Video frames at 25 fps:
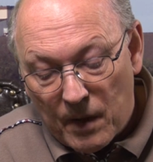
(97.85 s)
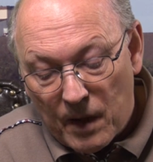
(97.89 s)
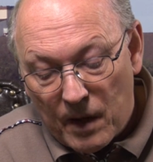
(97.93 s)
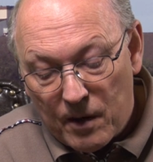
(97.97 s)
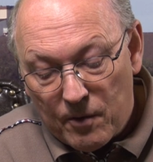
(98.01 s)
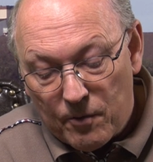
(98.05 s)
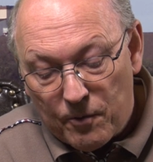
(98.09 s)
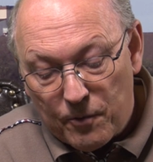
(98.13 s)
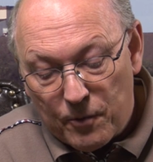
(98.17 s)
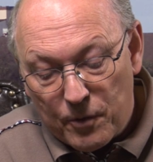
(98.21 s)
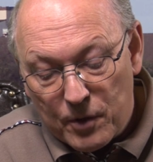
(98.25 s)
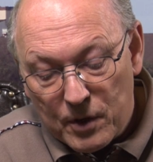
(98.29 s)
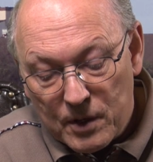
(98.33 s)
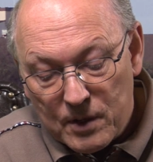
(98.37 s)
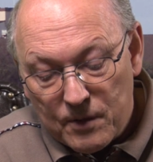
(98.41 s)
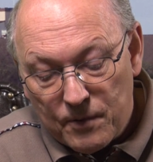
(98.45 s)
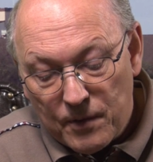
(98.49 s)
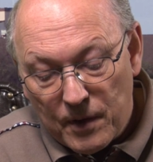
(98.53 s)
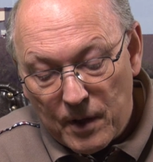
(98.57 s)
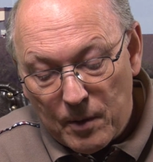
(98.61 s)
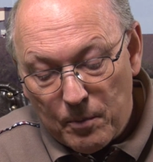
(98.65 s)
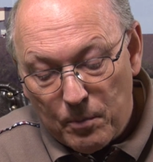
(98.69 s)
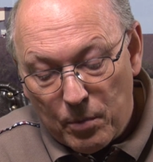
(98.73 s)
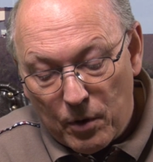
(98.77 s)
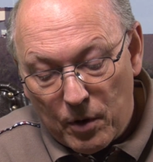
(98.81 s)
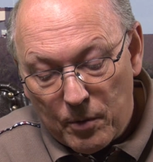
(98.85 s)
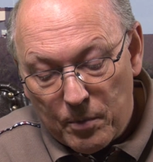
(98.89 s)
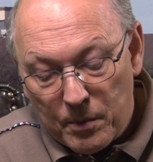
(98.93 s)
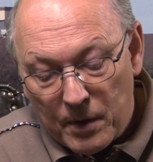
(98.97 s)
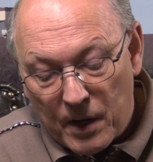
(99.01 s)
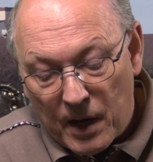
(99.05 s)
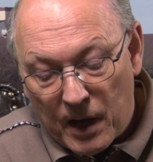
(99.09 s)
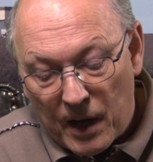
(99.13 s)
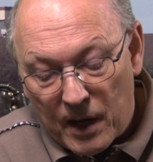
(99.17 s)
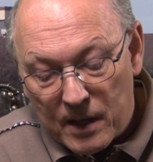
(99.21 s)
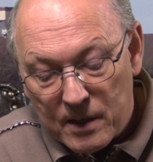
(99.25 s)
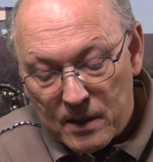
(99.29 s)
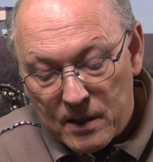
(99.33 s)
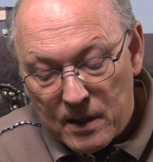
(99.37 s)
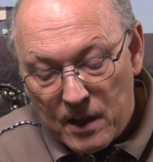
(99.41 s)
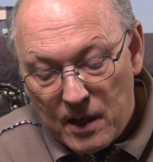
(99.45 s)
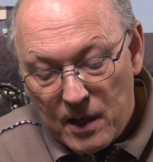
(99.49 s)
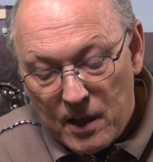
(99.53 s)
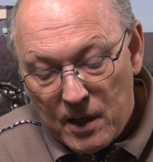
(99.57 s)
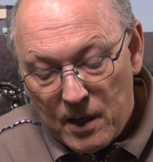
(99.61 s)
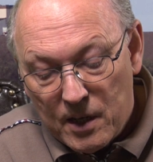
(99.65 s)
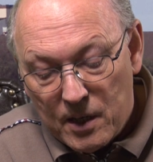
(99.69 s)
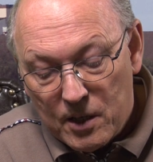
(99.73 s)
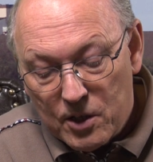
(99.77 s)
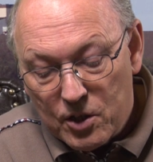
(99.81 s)
and first-filled bourbon casks
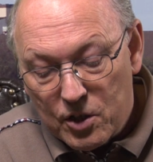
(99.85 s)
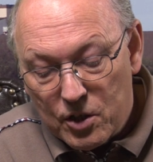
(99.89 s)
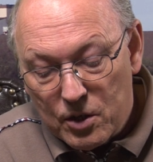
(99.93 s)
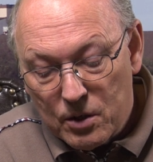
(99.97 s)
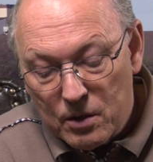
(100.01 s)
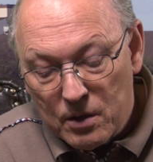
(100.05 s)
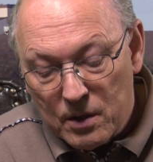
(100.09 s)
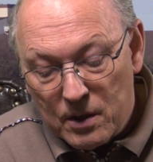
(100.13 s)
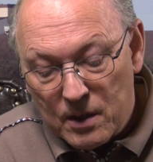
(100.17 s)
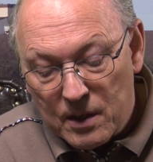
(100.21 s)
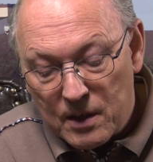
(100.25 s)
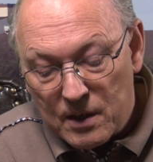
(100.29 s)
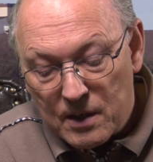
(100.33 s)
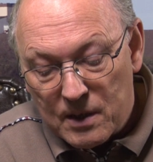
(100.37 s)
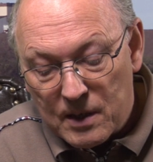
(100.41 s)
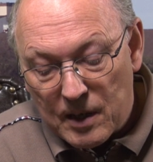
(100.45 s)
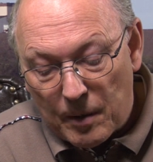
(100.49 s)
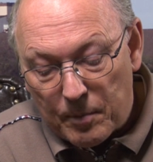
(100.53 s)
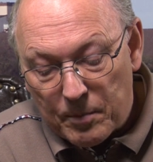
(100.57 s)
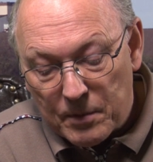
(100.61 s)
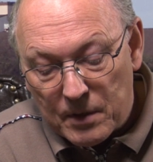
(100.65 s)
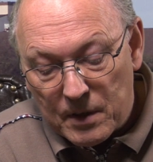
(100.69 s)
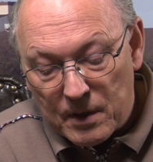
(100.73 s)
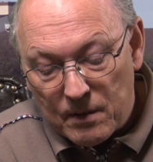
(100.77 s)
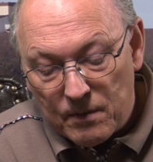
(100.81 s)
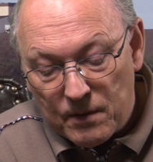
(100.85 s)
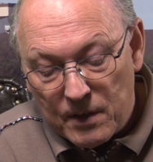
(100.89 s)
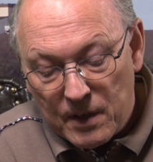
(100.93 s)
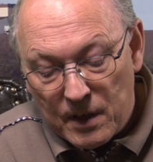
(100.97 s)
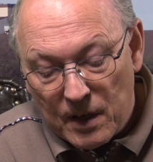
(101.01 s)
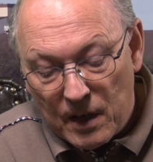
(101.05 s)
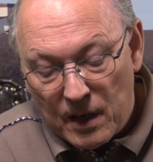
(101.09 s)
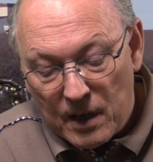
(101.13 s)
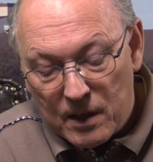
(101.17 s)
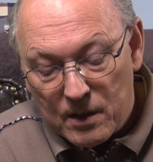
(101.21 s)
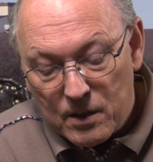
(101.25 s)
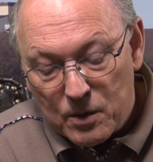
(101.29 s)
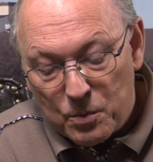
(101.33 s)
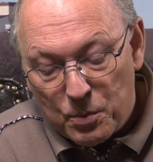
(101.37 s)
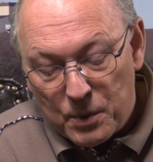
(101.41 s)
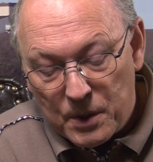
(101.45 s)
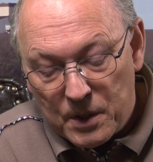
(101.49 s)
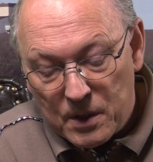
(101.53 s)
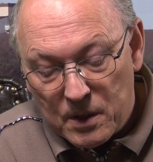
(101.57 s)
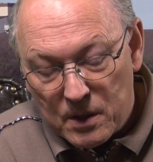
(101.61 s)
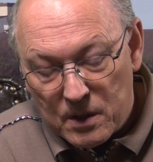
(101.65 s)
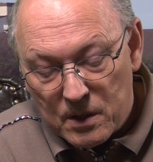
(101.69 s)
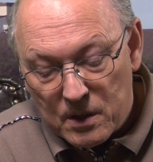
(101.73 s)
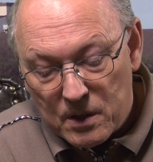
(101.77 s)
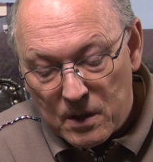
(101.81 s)
ensured a subtle vanilla
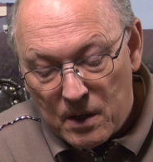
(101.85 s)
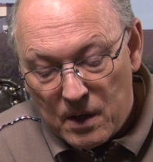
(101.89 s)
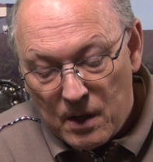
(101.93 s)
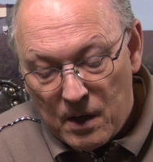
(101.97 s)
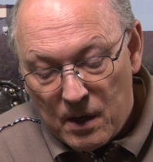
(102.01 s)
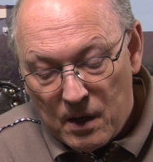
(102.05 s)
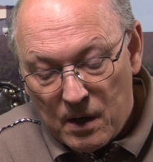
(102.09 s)
sweetness.